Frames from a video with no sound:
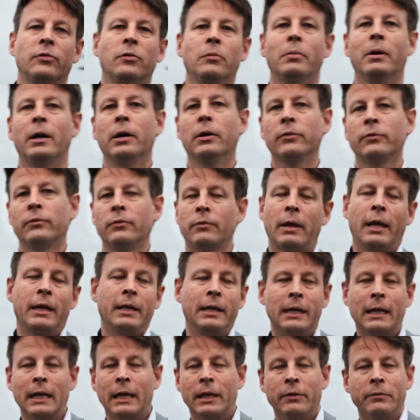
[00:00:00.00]
about
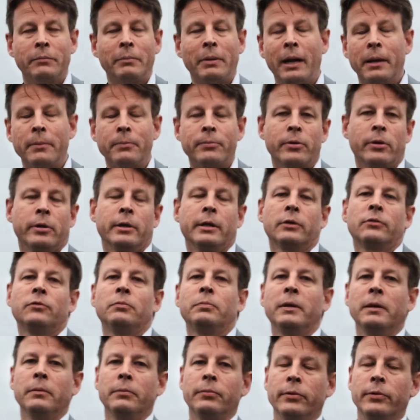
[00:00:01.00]
any kind of byproducts
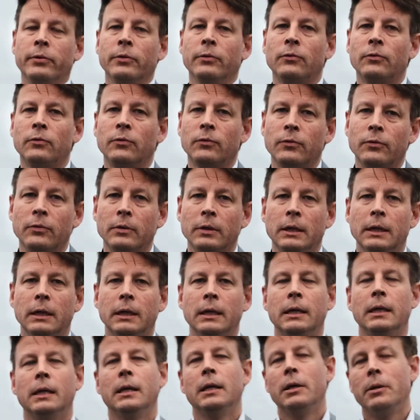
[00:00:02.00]
being produced.
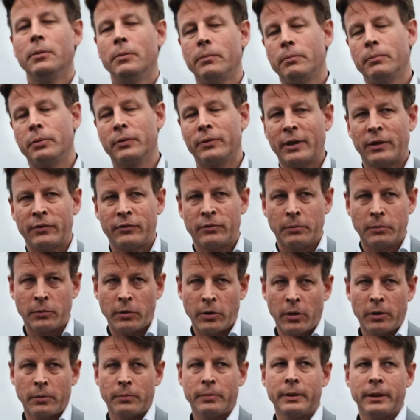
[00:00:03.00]
Potassium
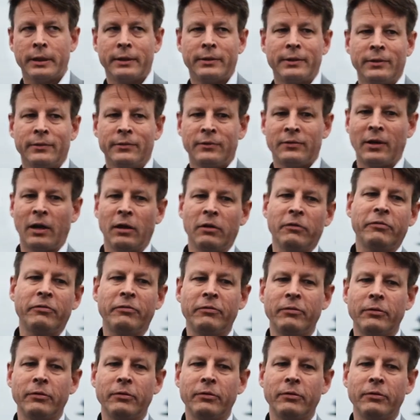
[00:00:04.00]
carbonate itself